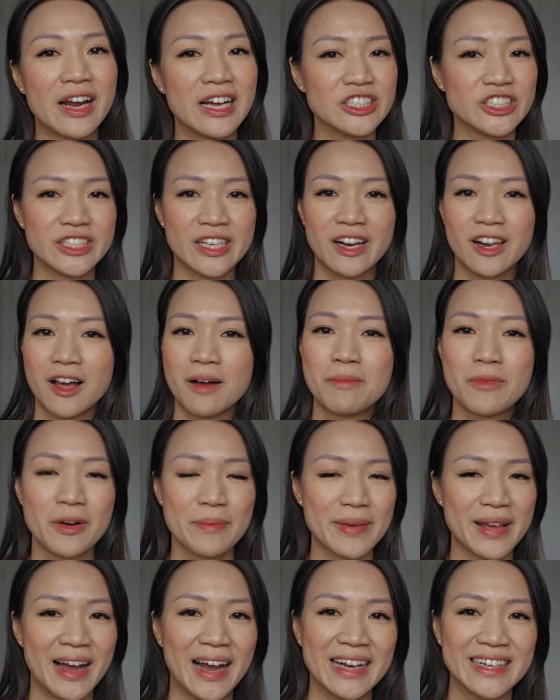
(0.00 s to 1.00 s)
I share a lot more
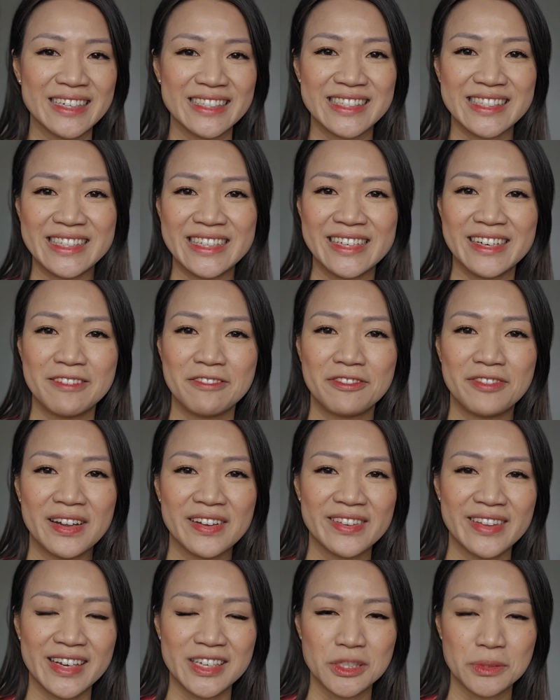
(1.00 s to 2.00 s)
behind the scene and
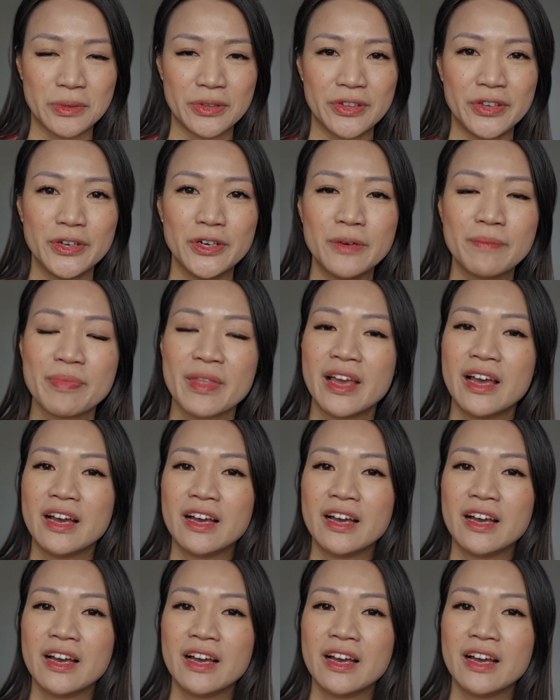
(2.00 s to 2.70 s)
fun things with you.